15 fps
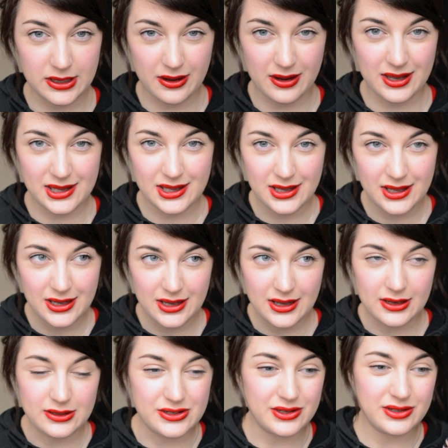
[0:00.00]
eye.
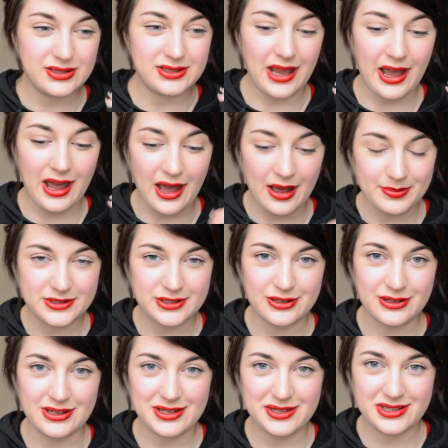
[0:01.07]
Looks
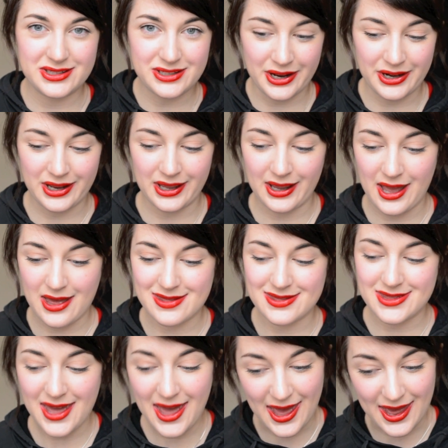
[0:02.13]
absolutely stunning. And
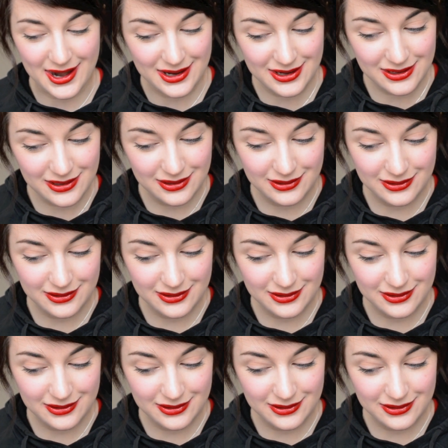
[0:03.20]
then